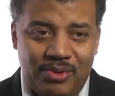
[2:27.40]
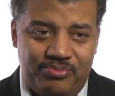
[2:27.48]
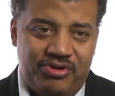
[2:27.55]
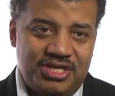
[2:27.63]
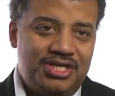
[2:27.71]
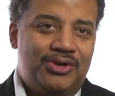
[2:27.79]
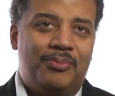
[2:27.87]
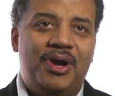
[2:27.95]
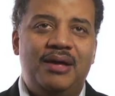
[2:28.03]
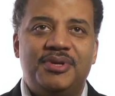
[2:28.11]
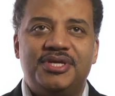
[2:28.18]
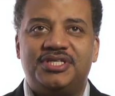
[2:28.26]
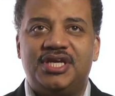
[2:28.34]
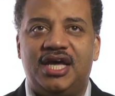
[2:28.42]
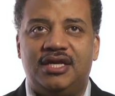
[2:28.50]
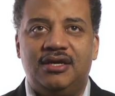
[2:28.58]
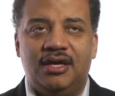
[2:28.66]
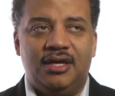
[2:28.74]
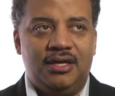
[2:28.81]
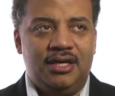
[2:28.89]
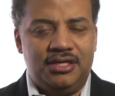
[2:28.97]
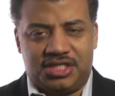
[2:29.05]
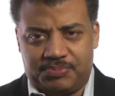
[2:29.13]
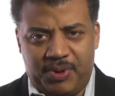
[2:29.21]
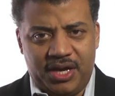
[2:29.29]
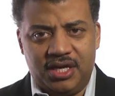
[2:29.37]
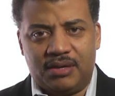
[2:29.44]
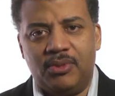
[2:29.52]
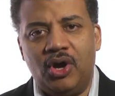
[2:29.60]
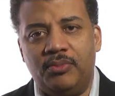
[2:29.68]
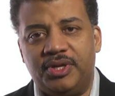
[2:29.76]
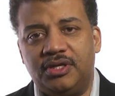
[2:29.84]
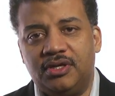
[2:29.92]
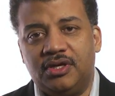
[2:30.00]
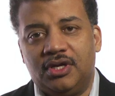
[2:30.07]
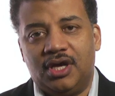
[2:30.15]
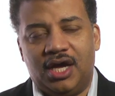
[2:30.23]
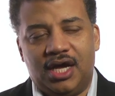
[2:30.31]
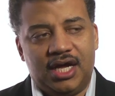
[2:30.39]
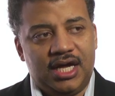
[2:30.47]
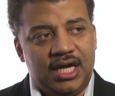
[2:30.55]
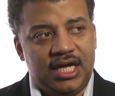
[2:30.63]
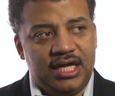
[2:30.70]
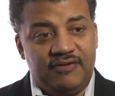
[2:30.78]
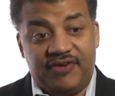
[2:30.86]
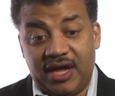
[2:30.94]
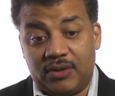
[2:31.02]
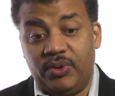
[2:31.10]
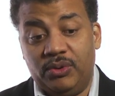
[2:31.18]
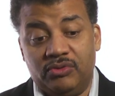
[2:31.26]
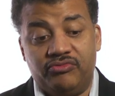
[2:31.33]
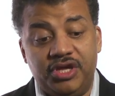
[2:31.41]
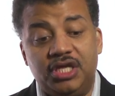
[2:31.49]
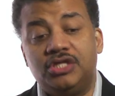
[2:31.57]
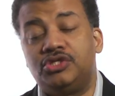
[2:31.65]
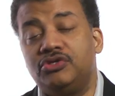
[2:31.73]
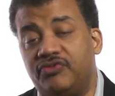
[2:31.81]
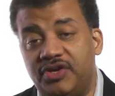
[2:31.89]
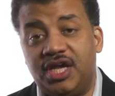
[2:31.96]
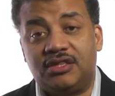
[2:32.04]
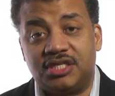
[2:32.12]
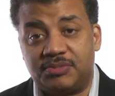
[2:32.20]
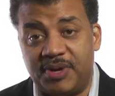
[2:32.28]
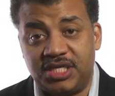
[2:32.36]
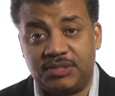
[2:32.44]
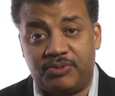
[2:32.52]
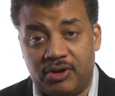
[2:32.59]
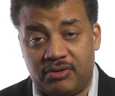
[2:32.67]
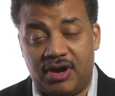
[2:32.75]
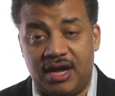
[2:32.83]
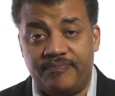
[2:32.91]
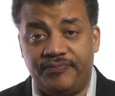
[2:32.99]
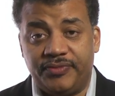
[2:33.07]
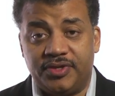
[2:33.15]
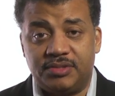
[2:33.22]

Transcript: When President Obama said, in a Sputnik moment, uh, in fact, we will rejuvenate the space program.